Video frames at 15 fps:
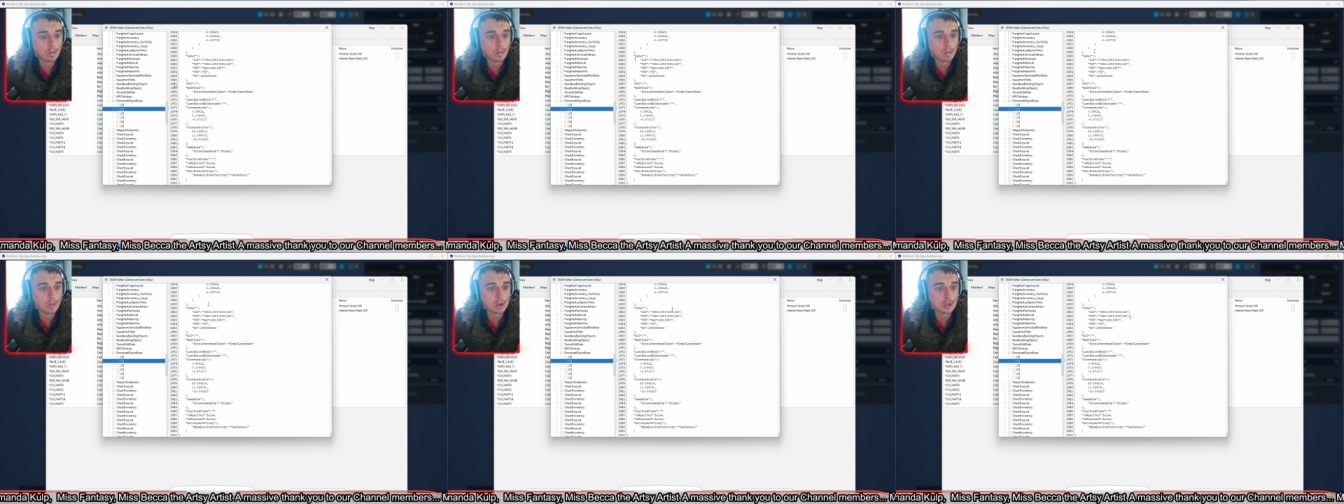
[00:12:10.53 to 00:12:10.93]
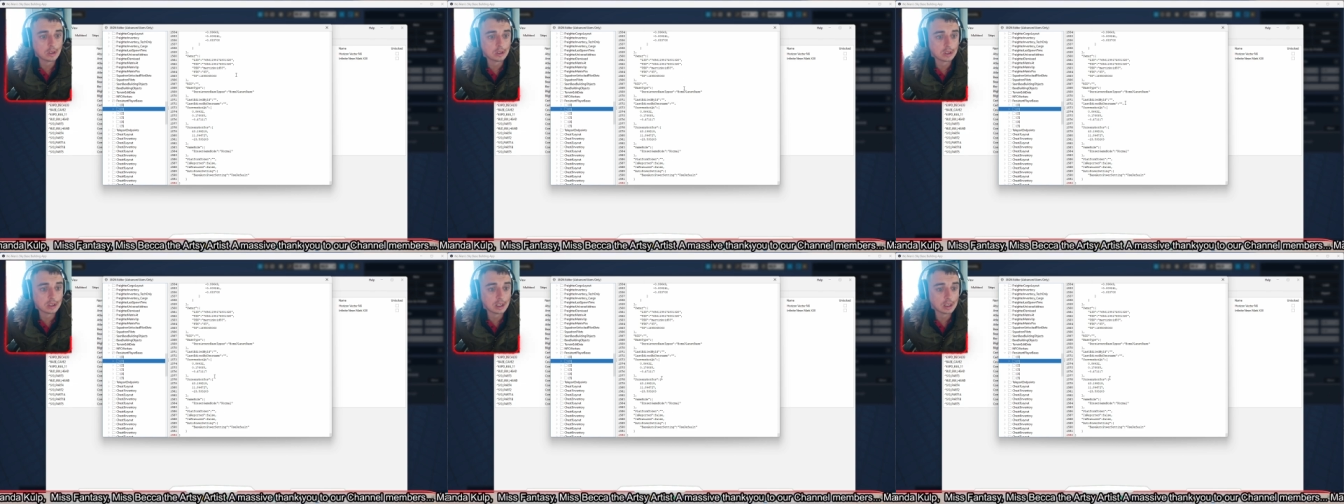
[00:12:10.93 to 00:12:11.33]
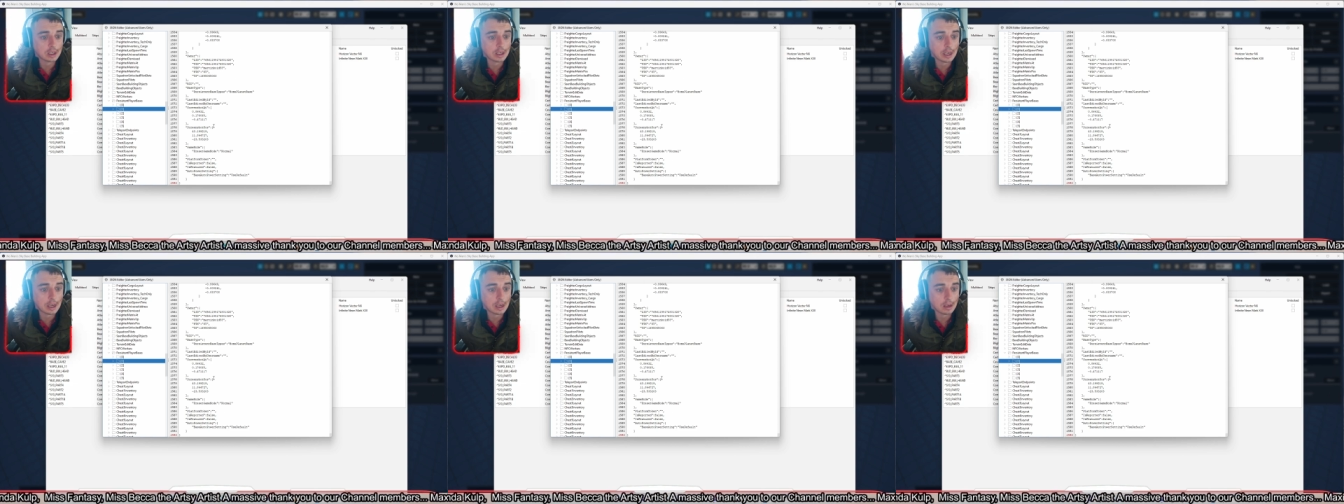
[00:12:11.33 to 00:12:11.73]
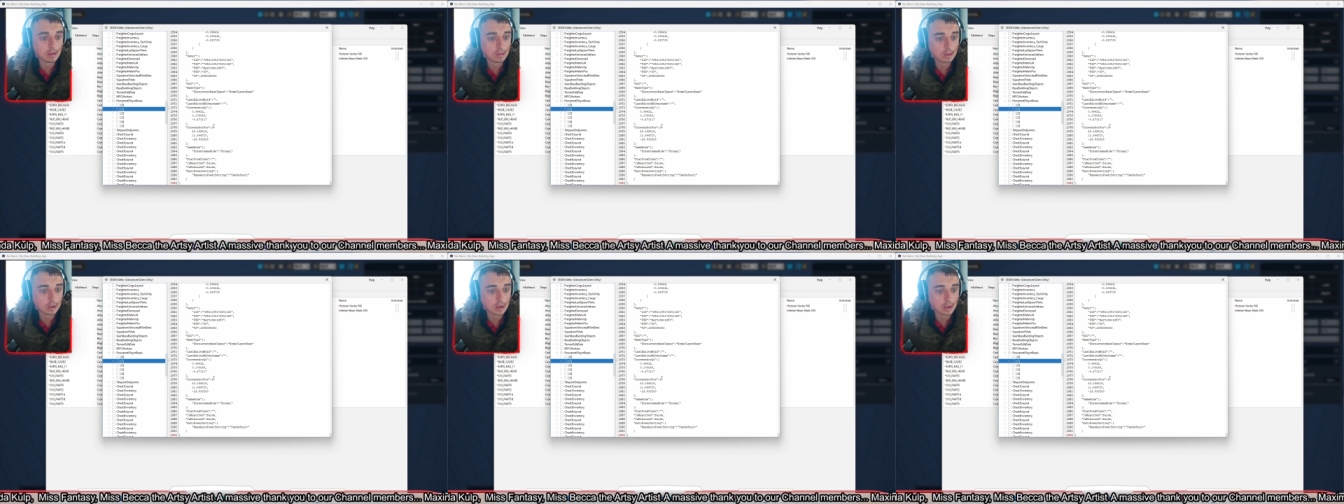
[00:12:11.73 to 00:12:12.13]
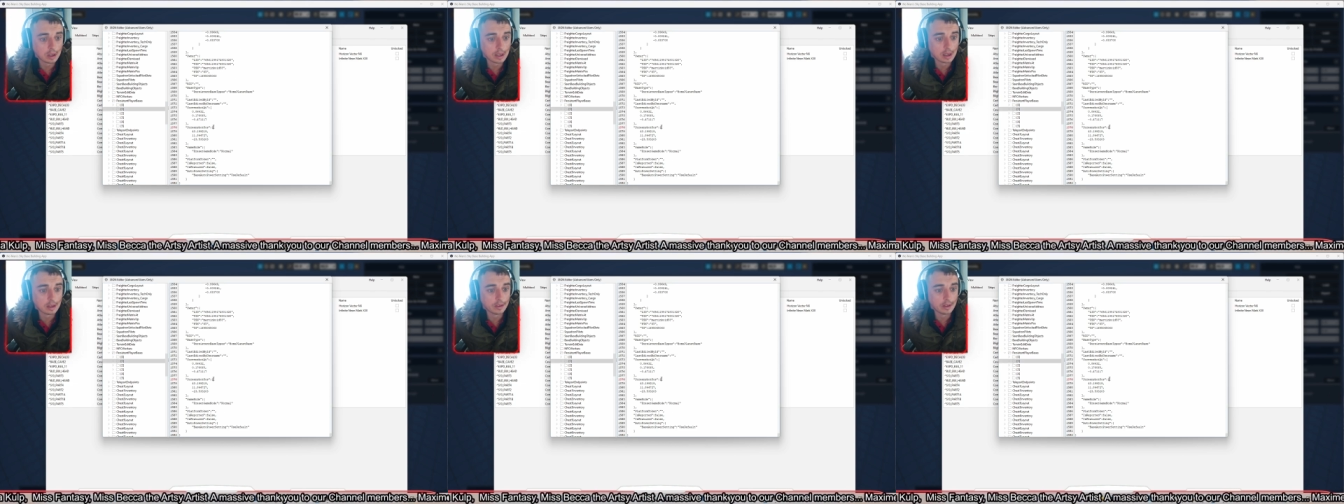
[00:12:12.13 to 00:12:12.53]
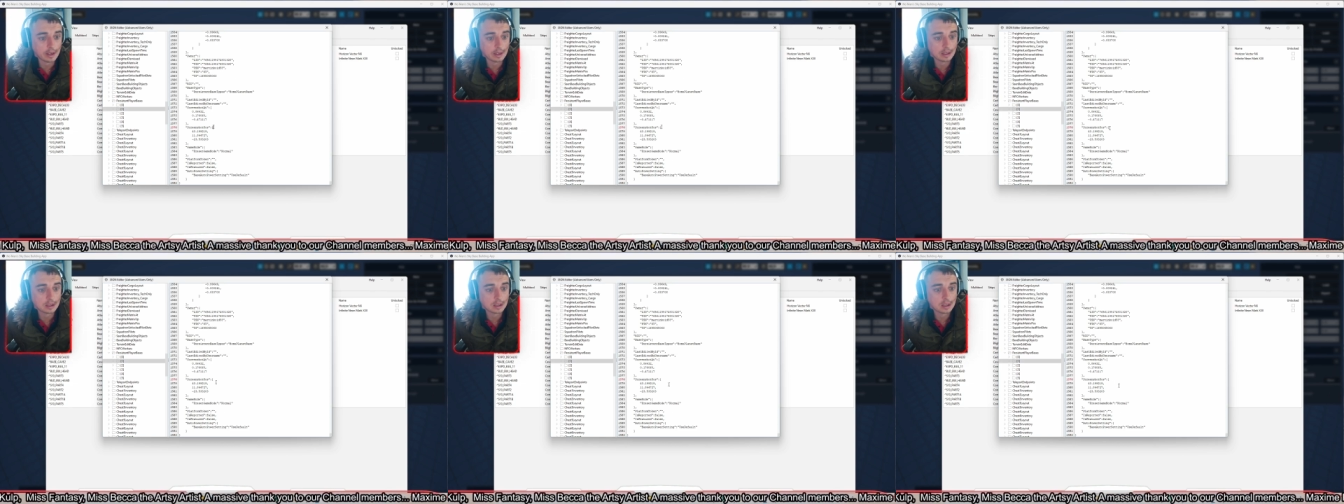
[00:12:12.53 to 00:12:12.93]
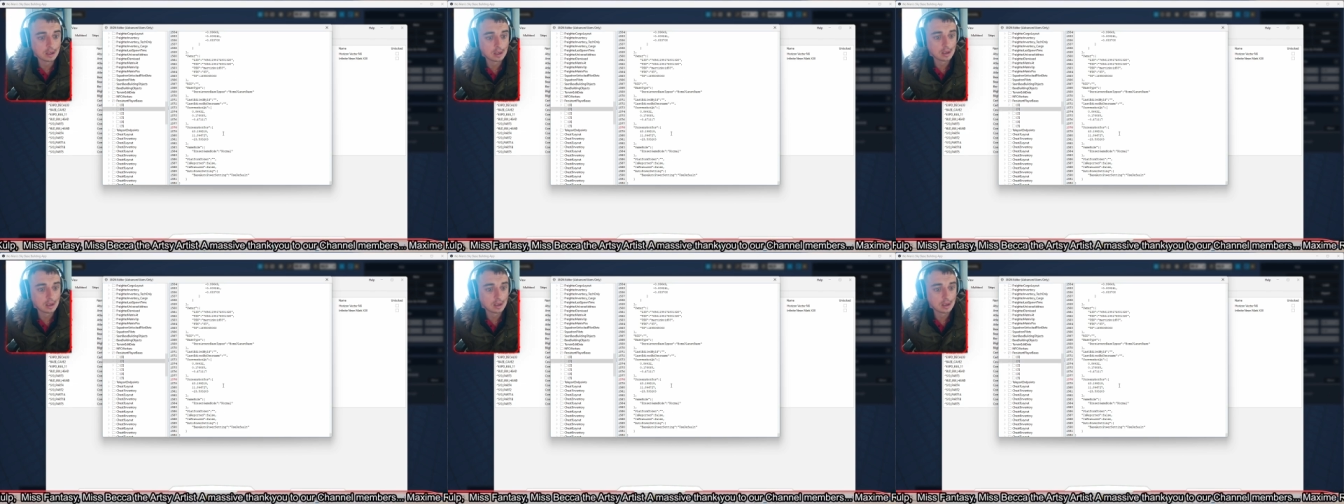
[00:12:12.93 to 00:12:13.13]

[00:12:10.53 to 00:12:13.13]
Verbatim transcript: which is still on here. Click on this.